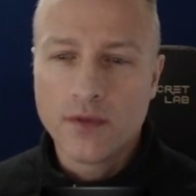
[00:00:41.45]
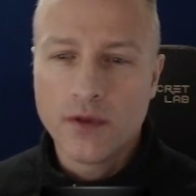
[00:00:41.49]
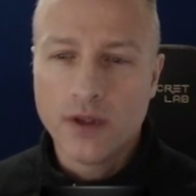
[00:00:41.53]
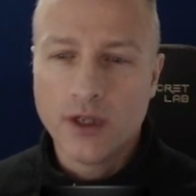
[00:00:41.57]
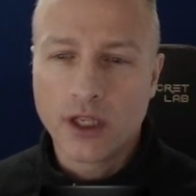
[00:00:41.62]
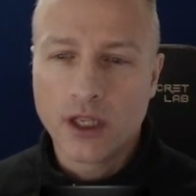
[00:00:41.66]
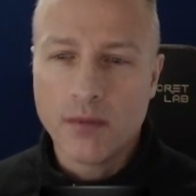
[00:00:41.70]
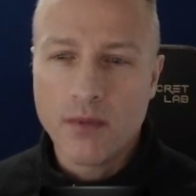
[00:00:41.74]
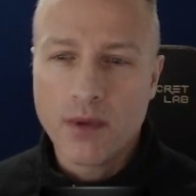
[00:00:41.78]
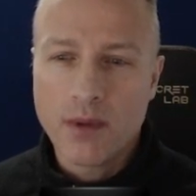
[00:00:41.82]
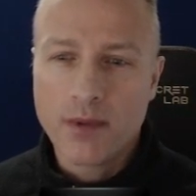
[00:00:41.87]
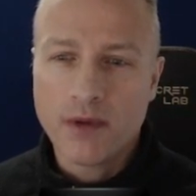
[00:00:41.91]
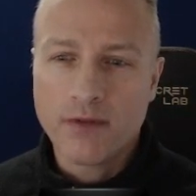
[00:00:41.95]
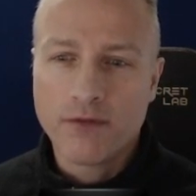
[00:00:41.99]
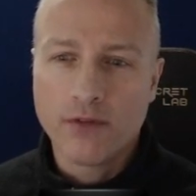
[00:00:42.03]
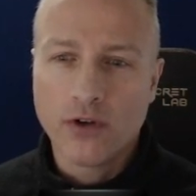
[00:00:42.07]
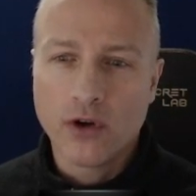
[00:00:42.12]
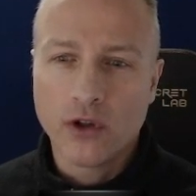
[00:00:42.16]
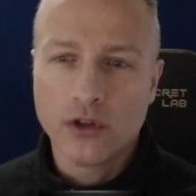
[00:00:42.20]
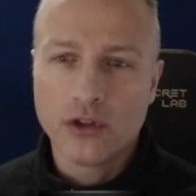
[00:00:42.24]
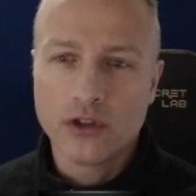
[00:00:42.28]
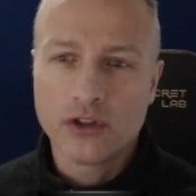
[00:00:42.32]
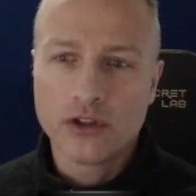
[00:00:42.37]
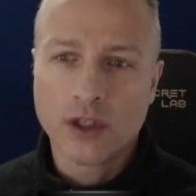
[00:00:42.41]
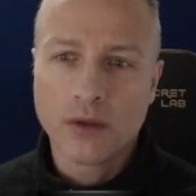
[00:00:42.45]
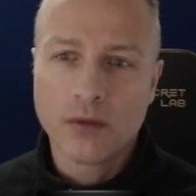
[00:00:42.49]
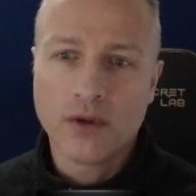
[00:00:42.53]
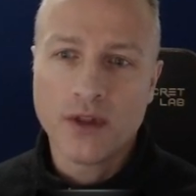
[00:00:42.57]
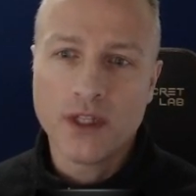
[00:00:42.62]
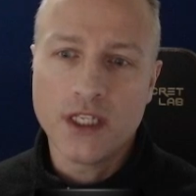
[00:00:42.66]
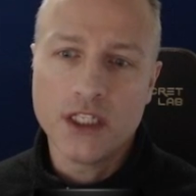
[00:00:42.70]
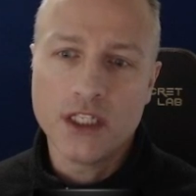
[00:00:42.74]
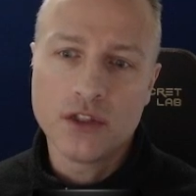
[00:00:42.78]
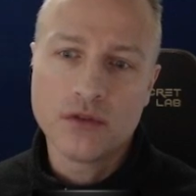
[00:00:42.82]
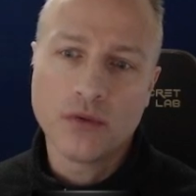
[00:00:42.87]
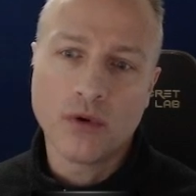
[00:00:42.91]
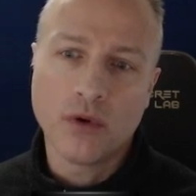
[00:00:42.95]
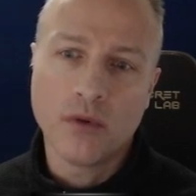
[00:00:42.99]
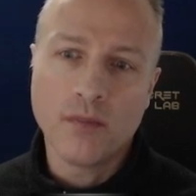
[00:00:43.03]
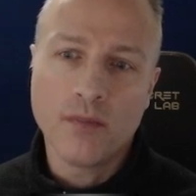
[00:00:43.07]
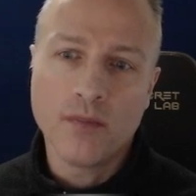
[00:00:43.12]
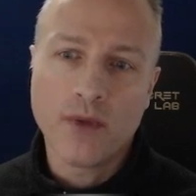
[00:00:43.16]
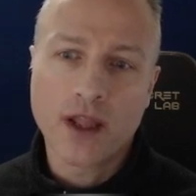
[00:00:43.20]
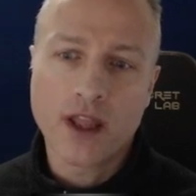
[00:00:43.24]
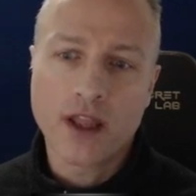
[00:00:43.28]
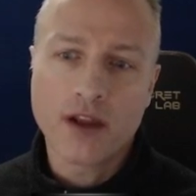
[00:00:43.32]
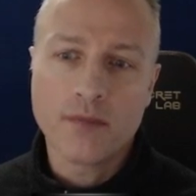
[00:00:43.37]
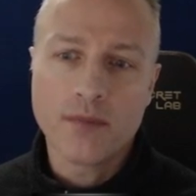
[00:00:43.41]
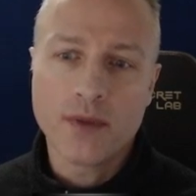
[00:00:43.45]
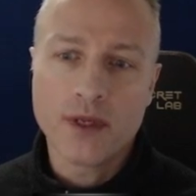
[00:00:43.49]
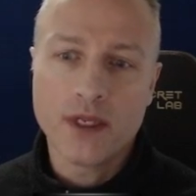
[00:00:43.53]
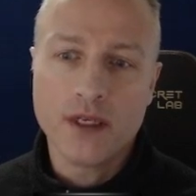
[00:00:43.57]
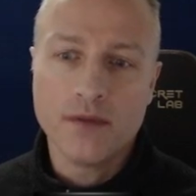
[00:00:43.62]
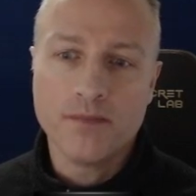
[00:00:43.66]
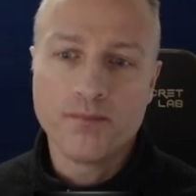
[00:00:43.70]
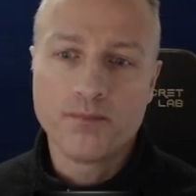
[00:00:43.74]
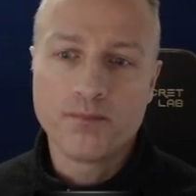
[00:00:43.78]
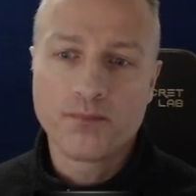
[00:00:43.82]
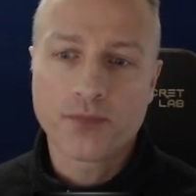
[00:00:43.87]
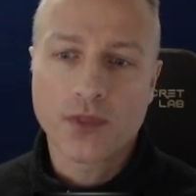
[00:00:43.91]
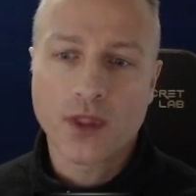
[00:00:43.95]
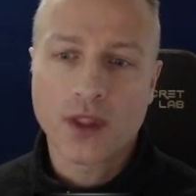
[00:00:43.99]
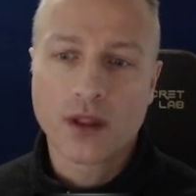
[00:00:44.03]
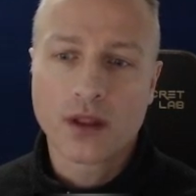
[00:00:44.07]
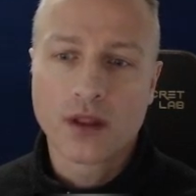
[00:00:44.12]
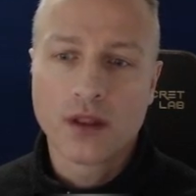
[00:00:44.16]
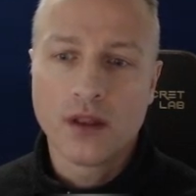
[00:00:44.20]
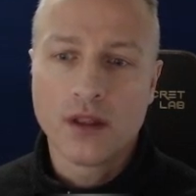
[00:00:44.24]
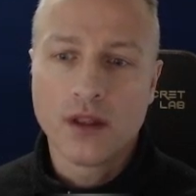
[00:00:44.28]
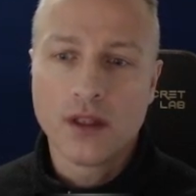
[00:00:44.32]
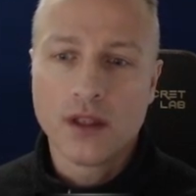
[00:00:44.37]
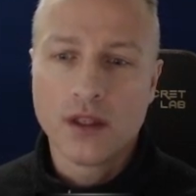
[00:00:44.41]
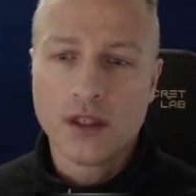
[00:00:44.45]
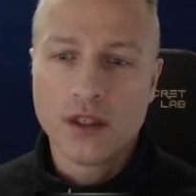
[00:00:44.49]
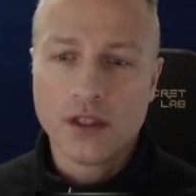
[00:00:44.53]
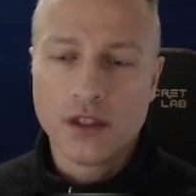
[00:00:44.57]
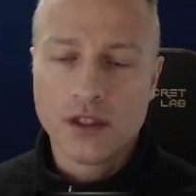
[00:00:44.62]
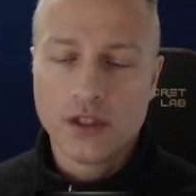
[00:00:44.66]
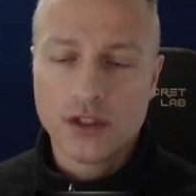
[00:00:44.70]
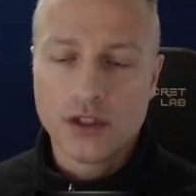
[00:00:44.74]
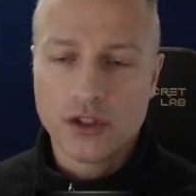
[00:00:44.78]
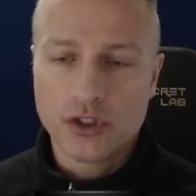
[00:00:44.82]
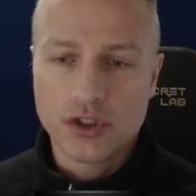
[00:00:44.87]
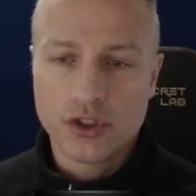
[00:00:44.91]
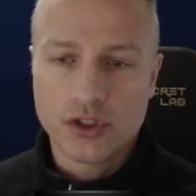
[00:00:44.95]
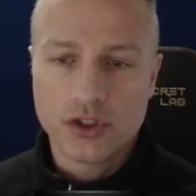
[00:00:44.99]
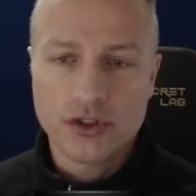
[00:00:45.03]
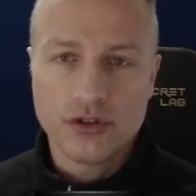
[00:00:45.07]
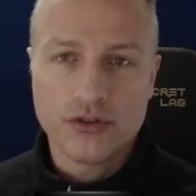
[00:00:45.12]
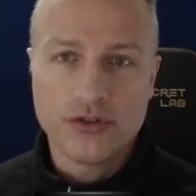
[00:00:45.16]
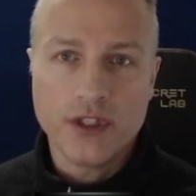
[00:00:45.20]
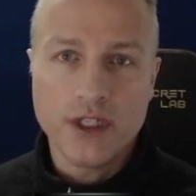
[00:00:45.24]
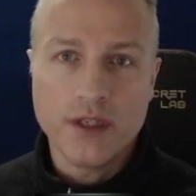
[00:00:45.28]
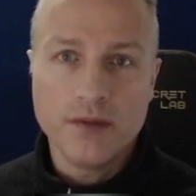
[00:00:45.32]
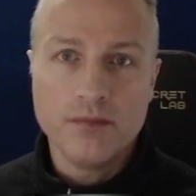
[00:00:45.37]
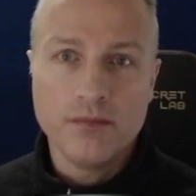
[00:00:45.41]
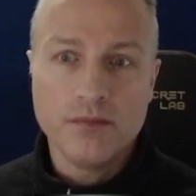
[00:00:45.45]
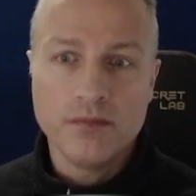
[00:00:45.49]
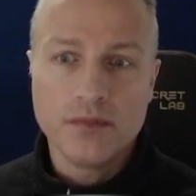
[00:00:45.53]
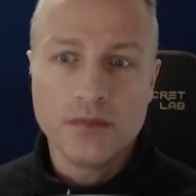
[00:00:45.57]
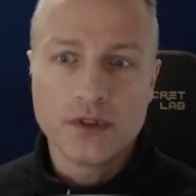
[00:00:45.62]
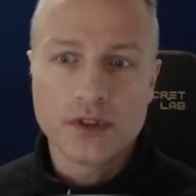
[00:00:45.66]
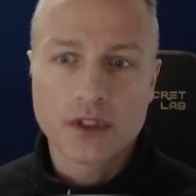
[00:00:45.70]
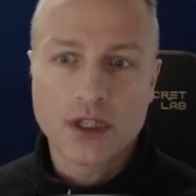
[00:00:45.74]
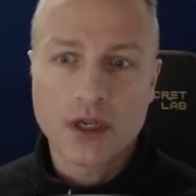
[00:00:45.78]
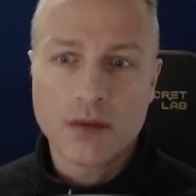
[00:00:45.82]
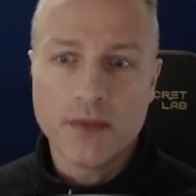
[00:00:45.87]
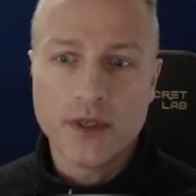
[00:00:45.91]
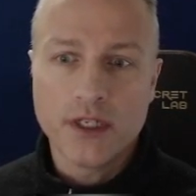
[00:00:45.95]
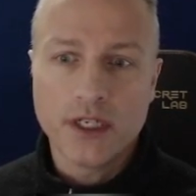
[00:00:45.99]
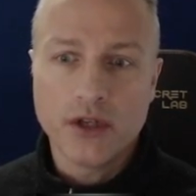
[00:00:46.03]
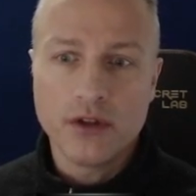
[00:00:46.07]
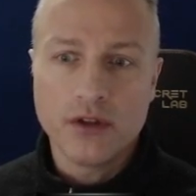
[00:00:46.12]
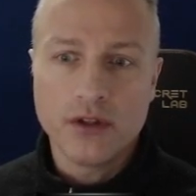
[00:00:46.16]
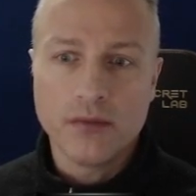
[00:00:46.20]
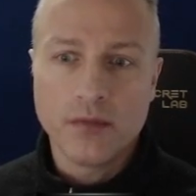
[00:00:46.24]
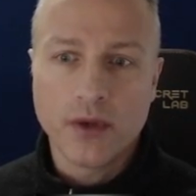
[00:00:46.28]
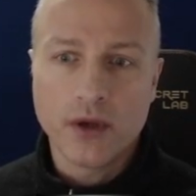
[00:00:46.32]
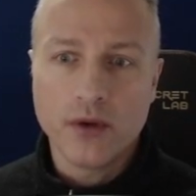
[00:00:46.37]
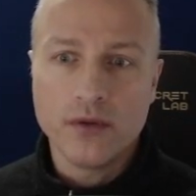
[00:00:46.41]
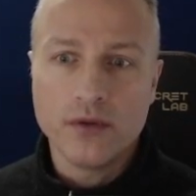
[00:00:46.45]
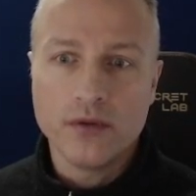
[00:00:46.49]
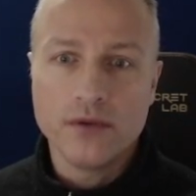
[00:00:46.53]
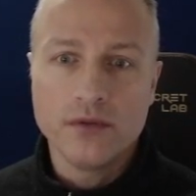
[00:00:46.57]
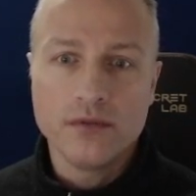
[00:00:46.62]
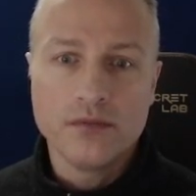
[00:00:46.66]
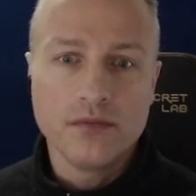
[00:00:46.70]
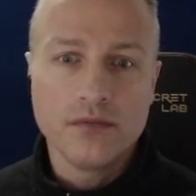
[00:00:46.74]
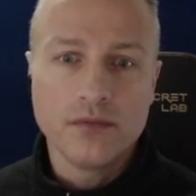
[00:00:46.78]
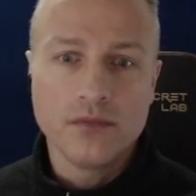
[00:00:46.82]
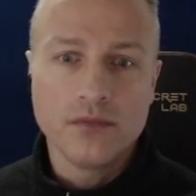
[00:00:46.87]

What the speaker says: You can maybe follow some of these, what might have been streams coming down the mountain,